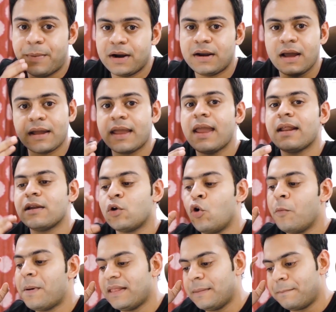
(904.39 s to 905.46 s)
But again,
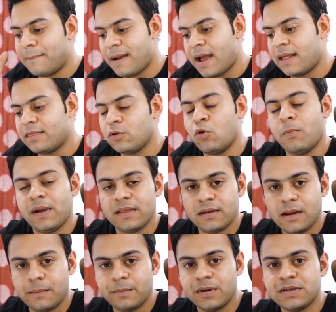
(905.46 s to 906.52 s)
go by the math, go by the
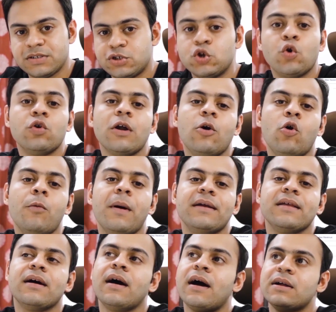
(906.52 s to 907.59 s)
numbers, don't go
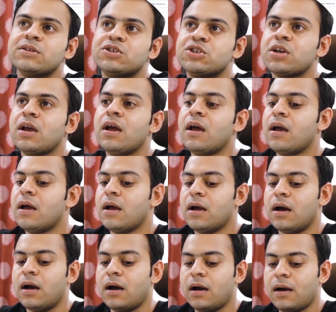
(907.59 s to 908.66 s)
by the hunch.
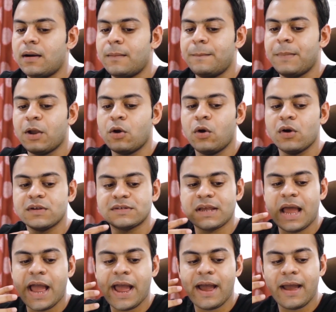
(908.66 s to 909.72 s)
Because
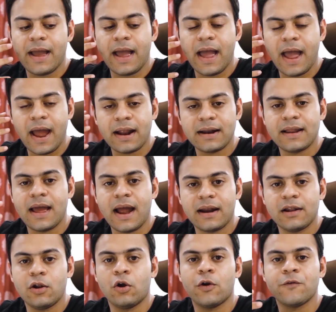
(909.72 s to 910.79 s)
I
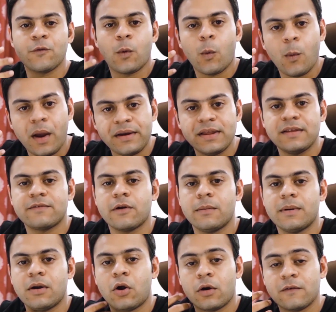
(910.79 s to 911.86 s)
had a lot of queries
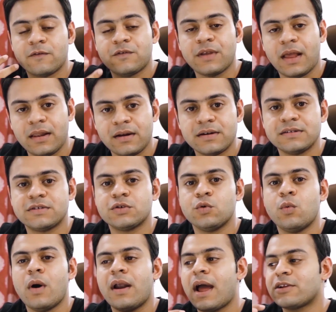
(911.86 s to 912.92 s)
from a lot of sellers
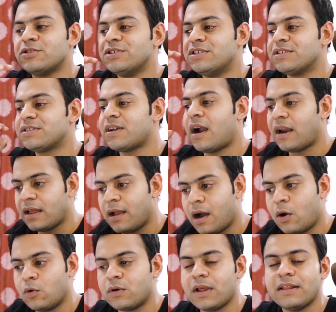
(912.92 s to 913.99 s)
who are actually just starting
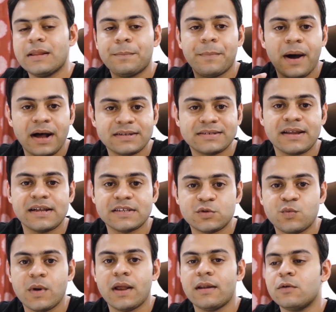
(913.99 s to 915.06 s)
out in the past as
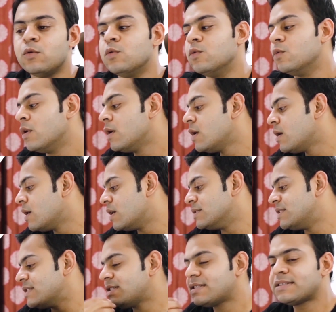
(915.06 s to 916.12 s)
well, who
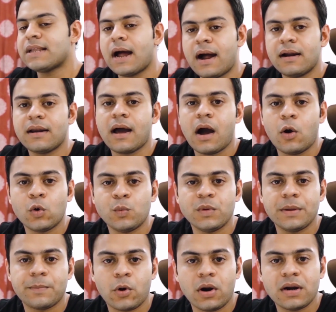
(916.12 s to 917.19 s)
just start out
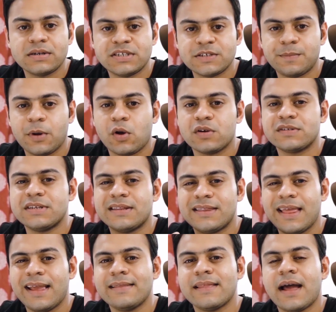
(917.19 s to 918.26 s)
with a product just because they
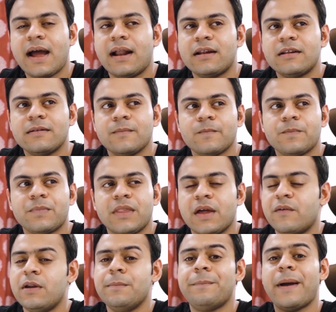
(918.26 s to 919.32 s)
think that
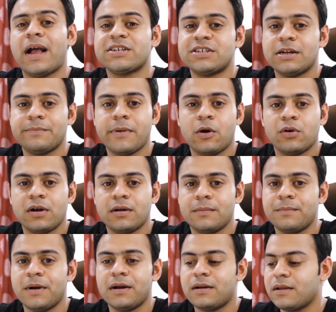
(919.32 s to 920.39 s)
they're very passionate about it,
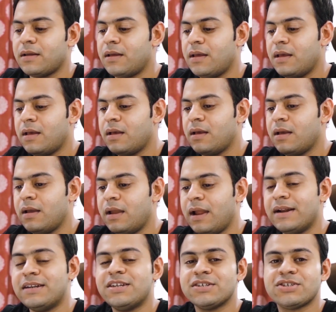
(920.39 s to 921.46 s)
but
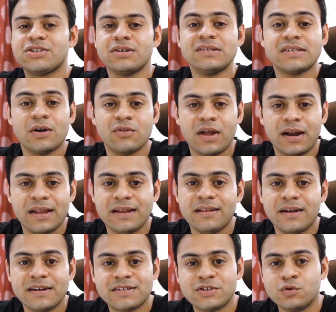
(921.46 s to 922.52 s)
it just turns out that
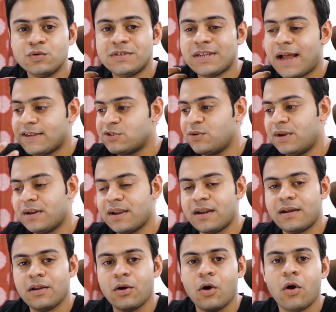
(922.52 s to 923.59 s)
either it's too
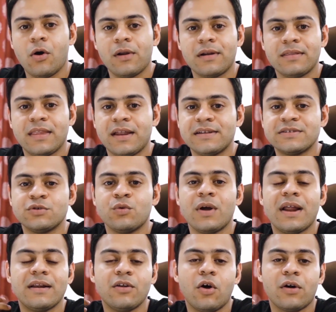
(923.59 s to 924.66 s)
saturated or there is
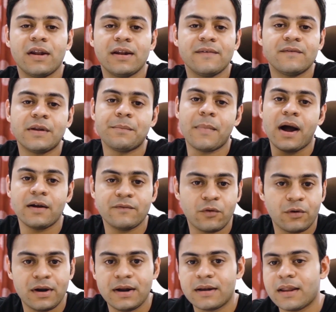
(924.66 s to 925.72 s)
not enough demand
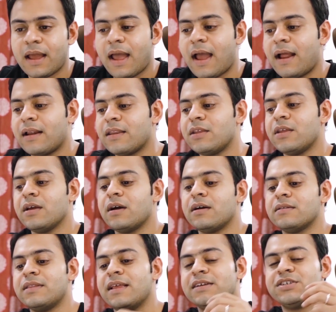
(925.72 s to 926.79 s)
for it,
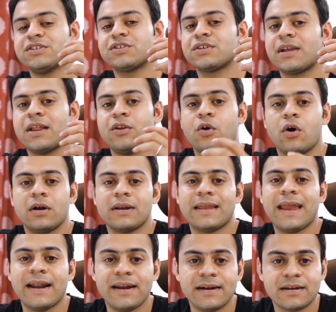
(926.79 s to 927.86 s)
and they just
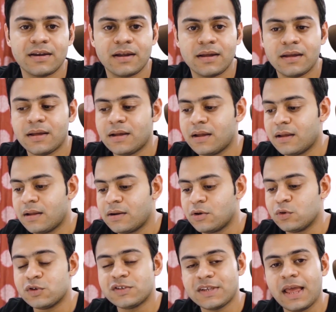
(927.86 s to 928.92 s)
cannot get it
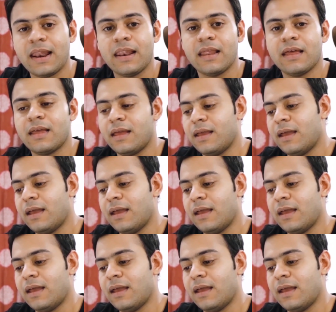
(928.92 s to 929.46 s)
to sell.